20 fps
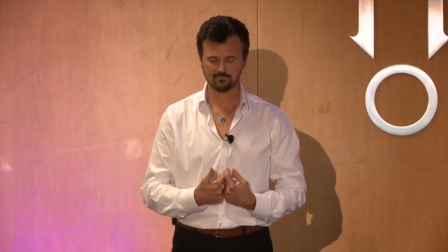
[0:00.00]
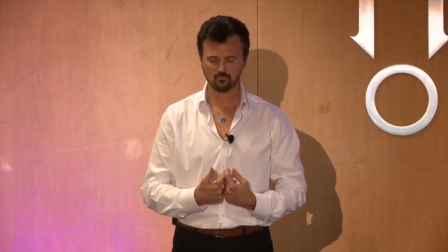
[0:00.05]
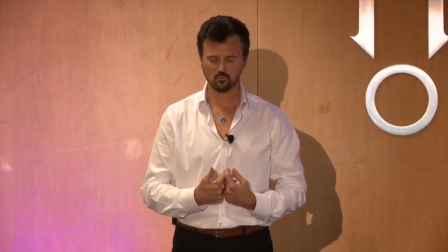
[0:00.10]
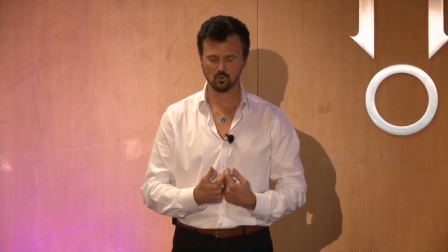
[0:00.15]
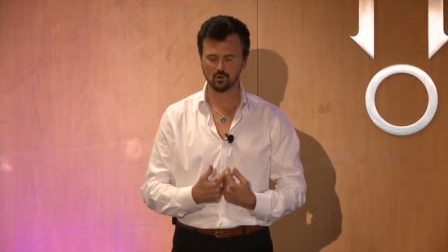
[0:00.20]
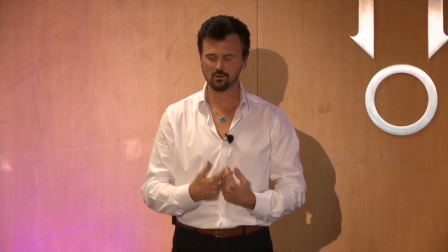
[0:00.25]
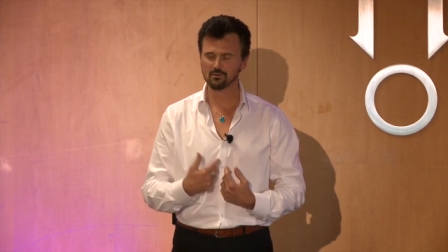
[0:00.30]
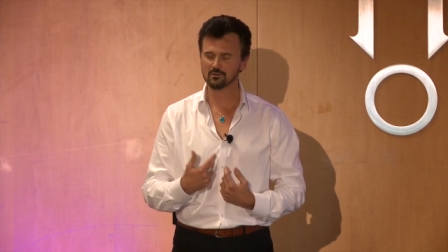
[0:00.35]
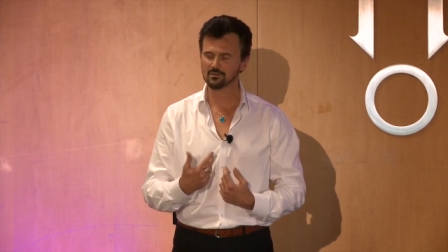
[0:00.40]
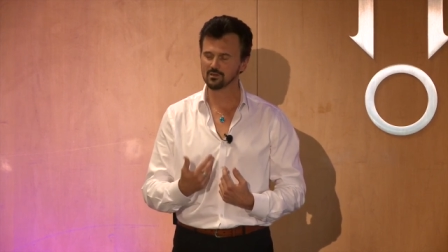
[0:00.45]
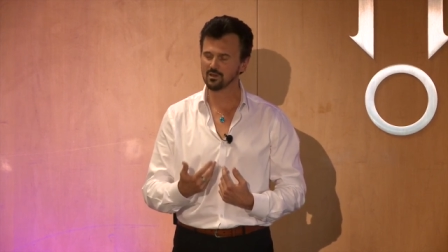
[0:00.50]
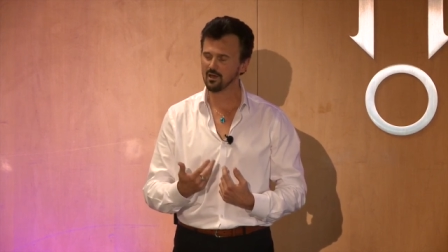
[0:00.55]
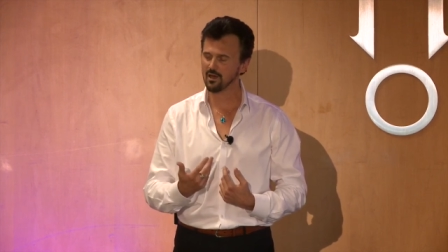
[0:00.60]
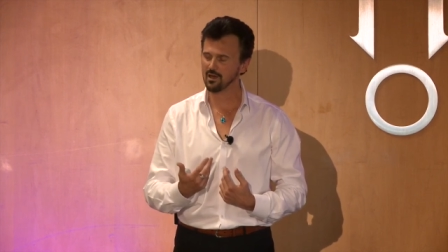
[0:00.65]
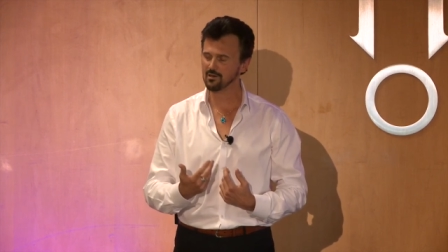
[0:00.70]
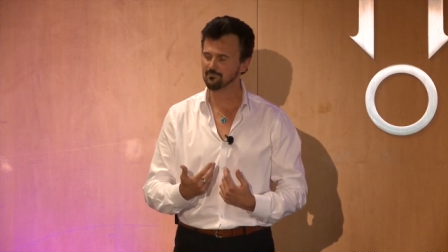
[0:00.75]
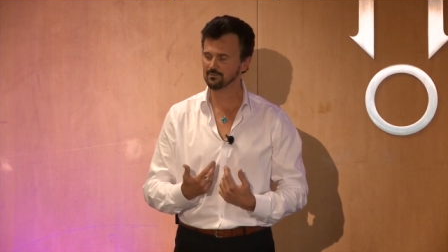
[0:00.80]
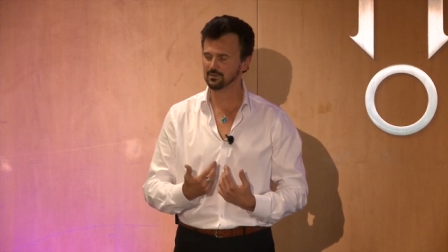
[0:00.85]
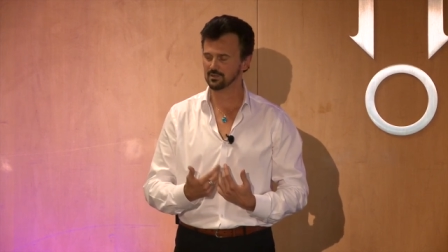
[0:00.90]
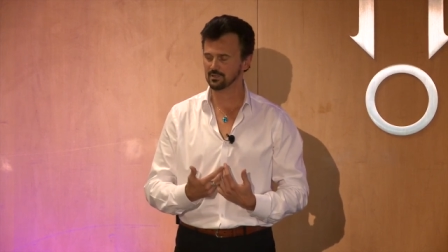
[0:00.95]
Well,
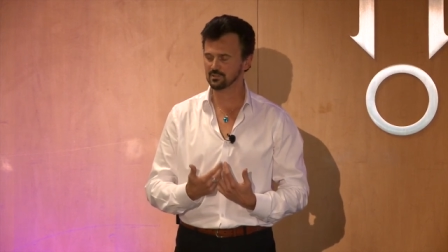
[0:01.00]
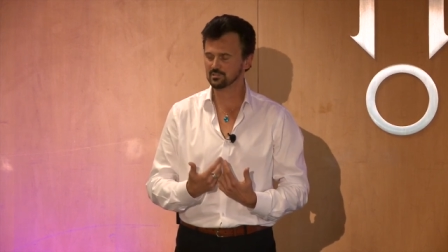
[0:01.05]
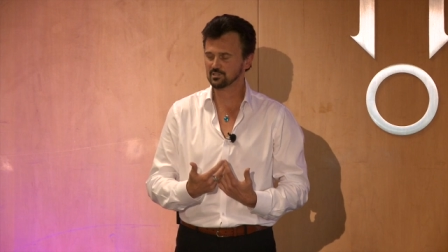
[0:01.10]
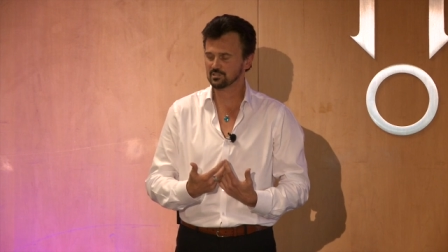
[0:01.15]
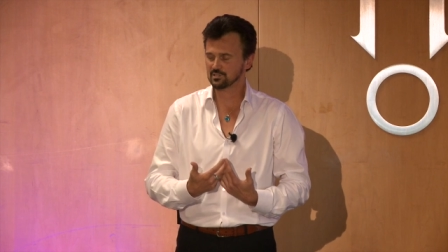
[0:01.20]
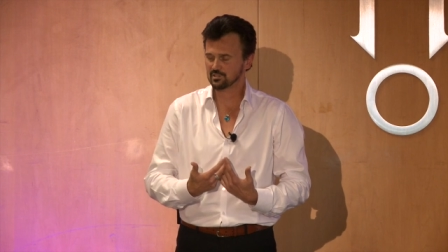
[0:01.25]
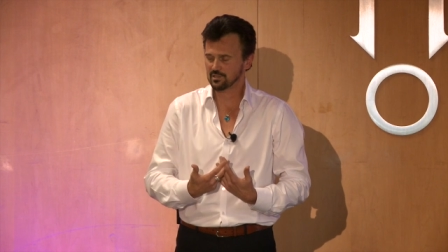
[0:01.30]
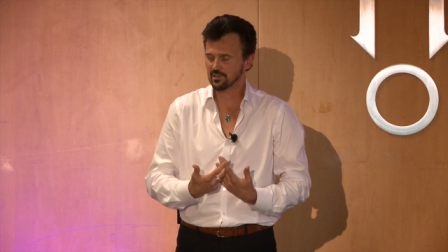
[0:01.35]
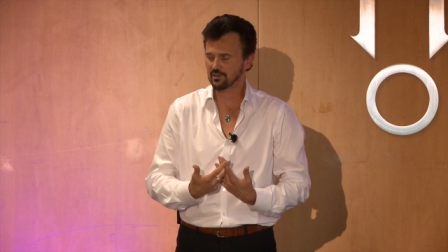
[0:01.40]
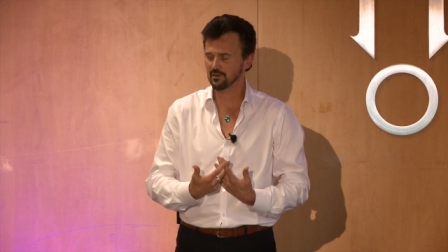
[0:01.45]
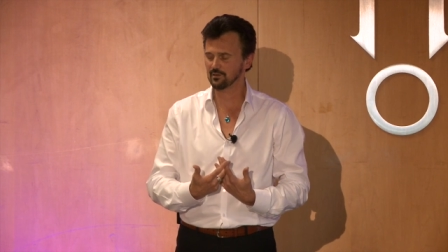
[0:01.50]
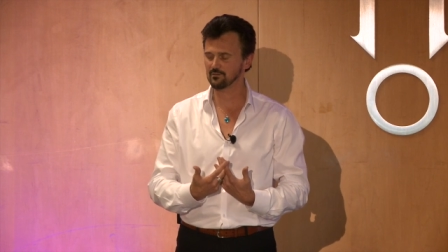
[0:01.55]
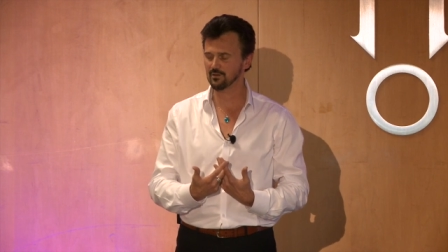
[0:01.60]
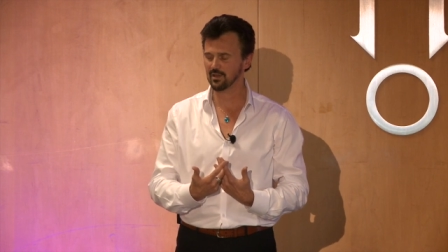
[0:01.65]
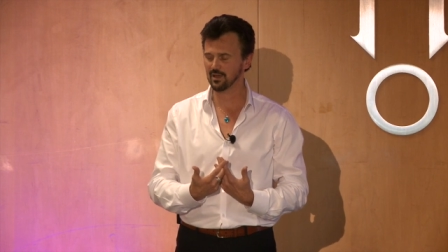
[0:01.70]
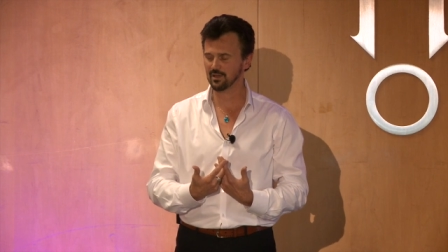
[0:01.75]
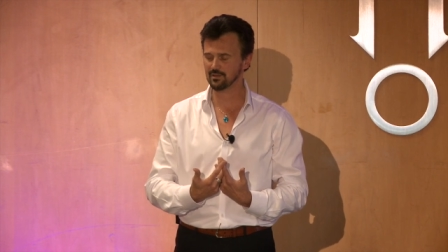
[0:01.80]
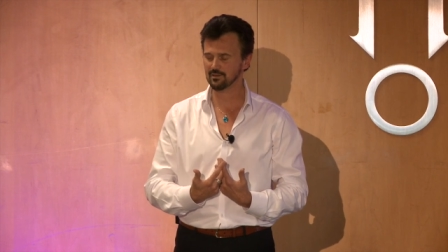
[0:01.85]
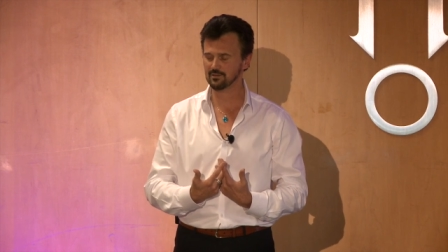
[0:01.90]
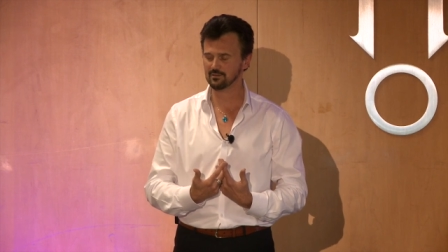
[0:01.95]
confidence is here,
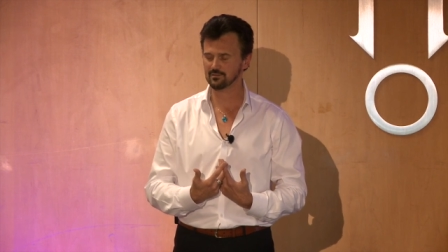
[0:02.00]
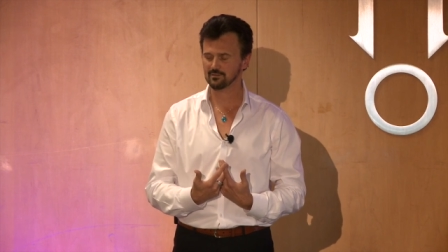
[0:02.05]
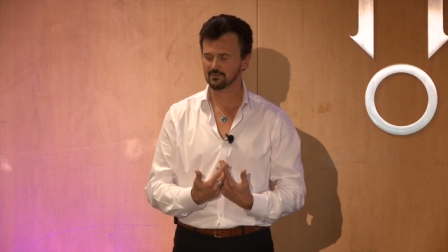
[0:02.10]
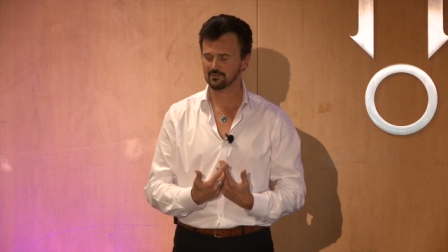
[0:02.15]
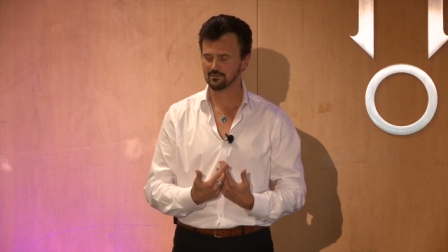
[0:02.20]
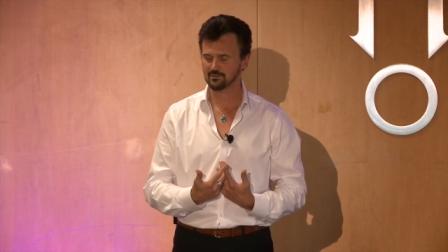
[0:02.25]
right?